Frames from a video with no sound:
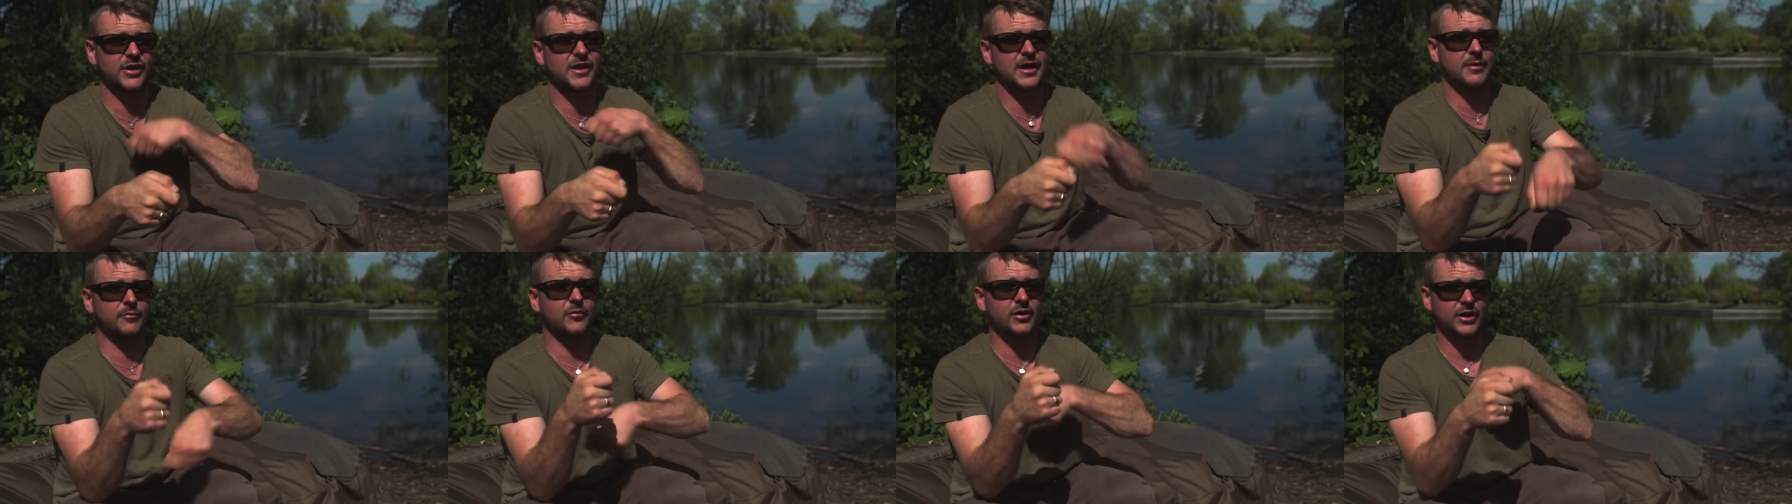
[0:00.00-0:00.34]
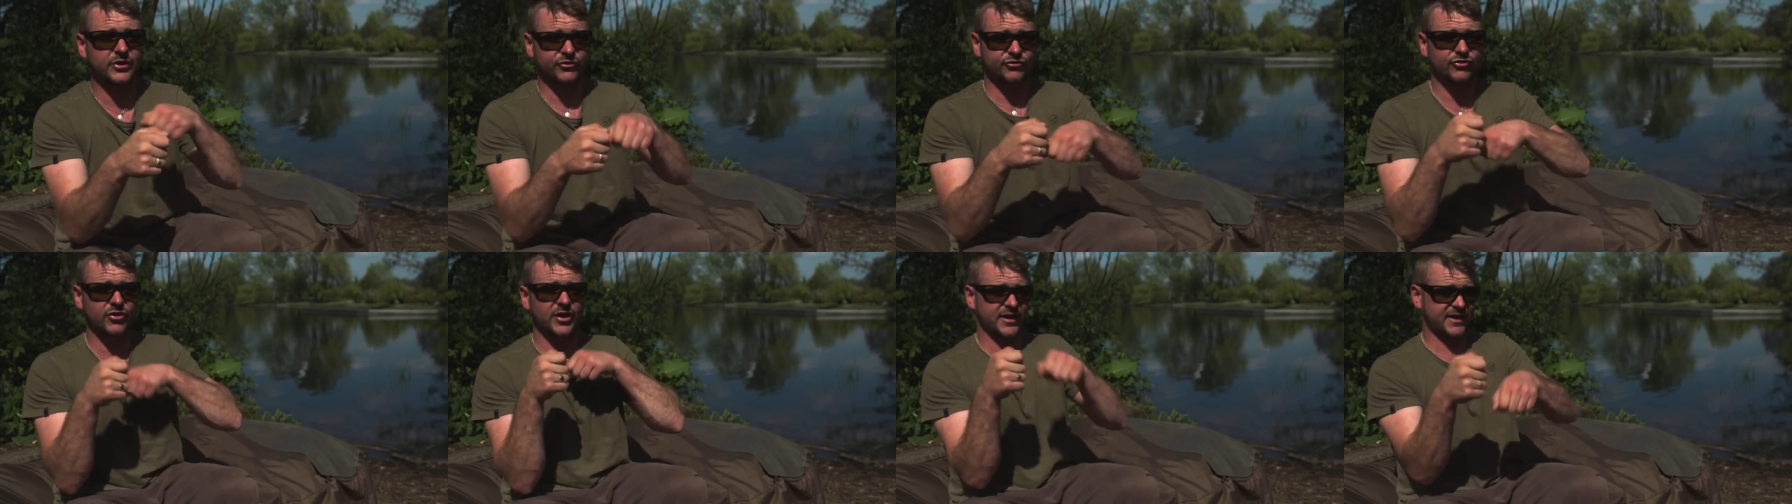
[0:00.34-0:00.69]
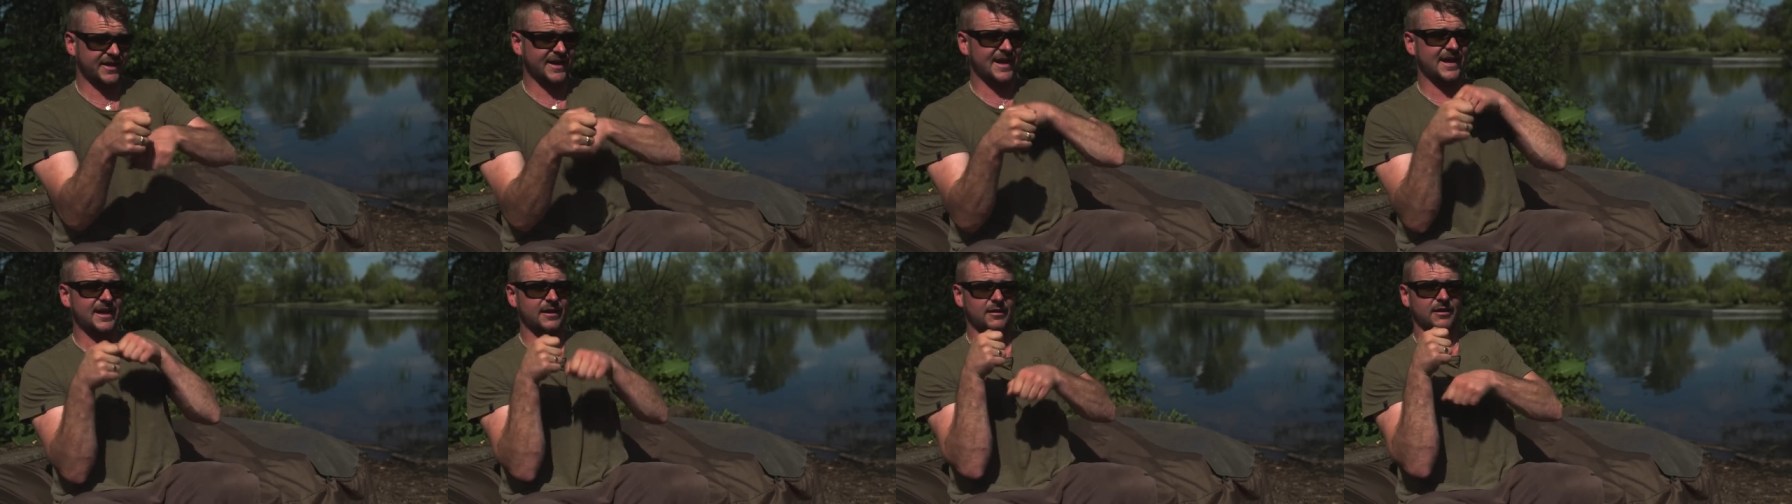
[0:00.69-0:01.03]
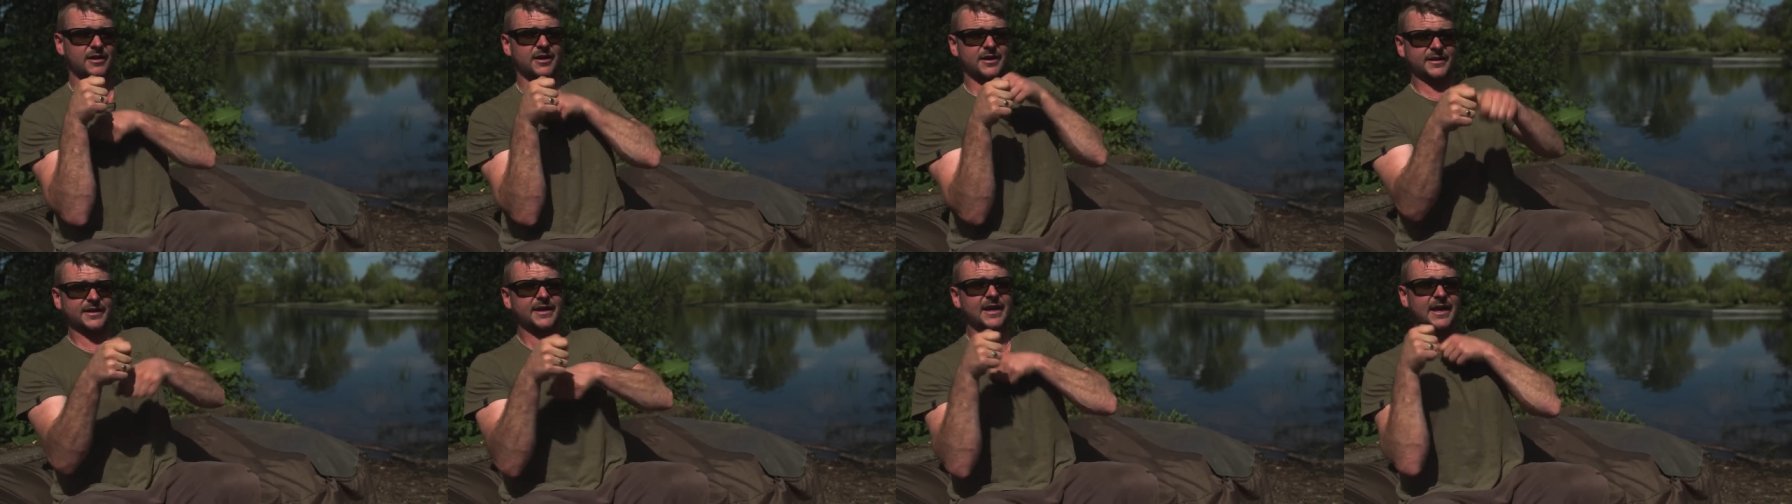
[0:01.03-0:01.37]
and I'm like trying to gain
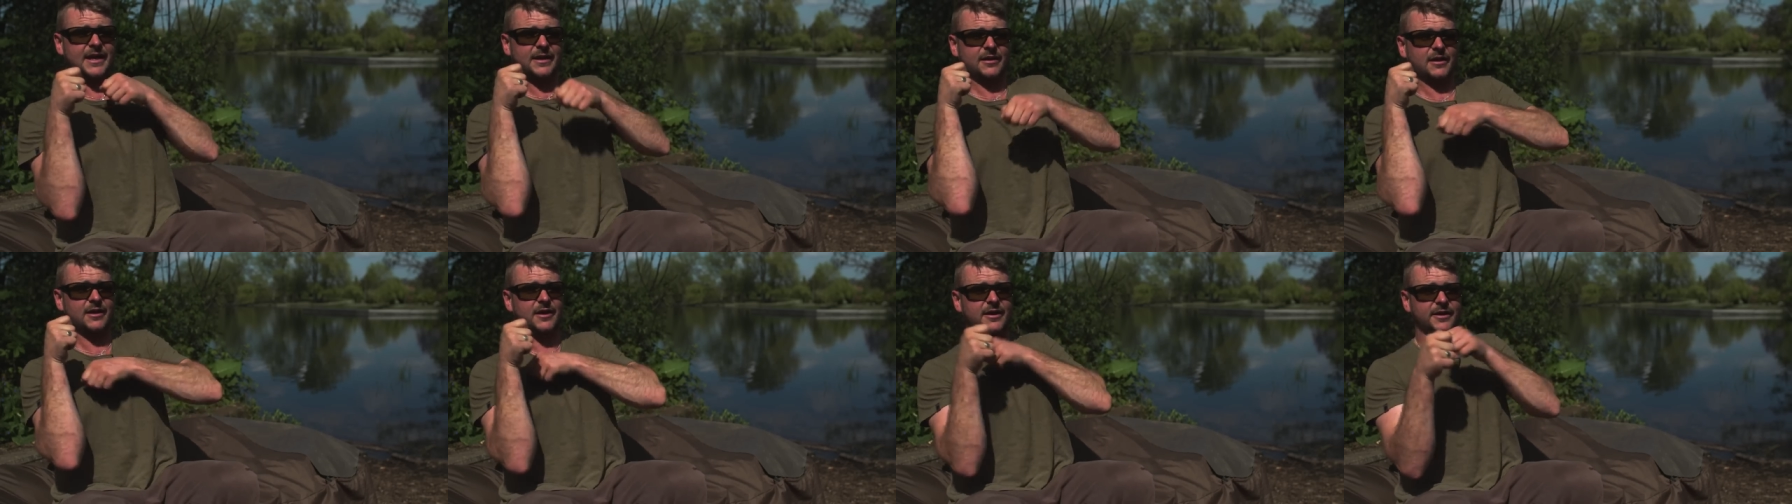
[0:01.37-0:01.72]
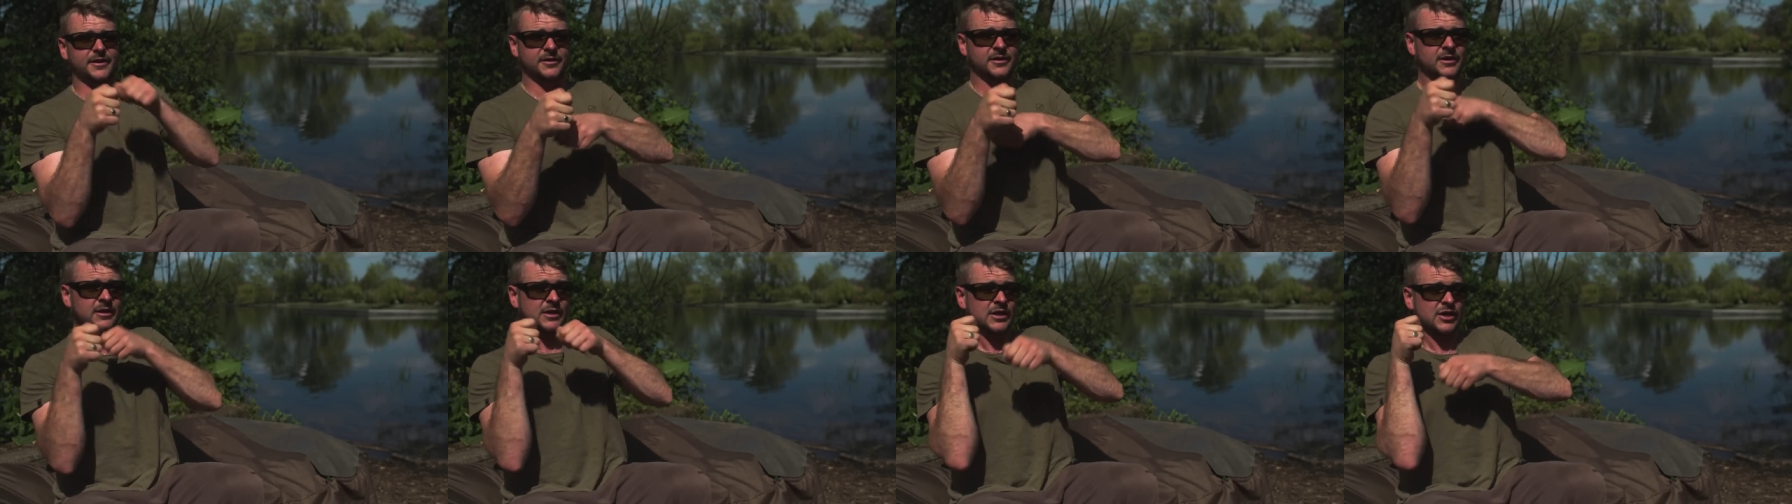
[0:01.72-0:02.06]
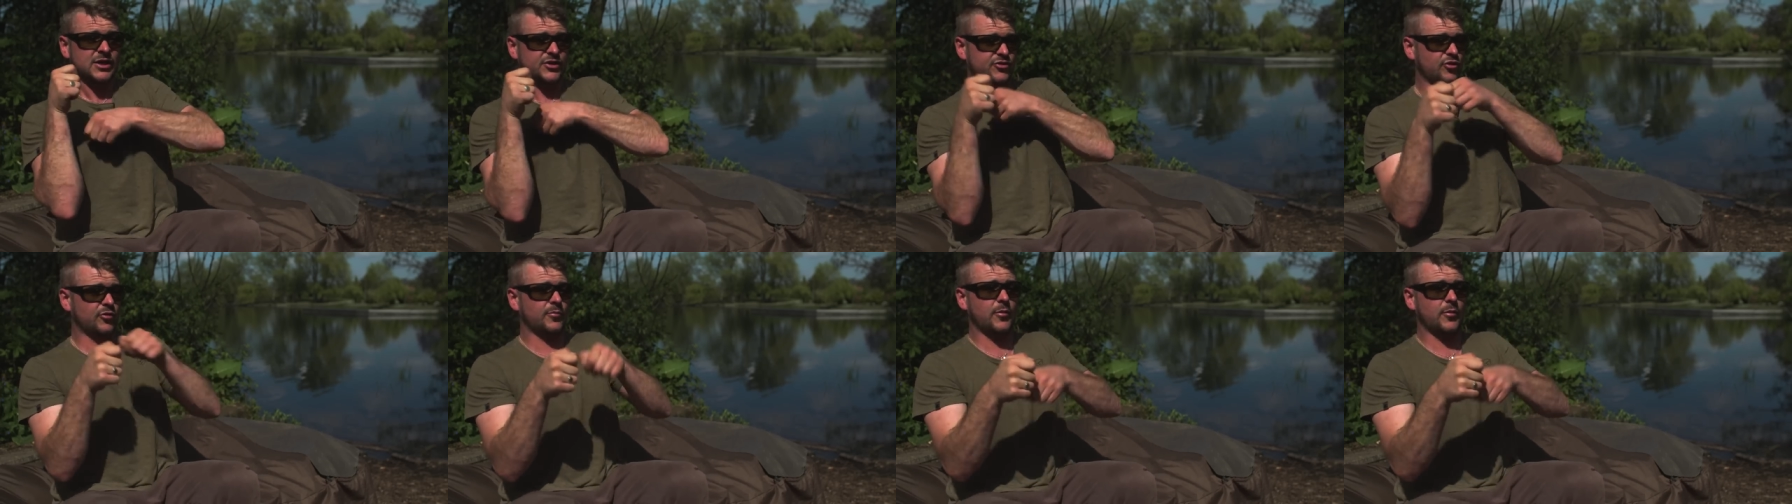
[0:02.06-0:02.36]
line, gain line. It's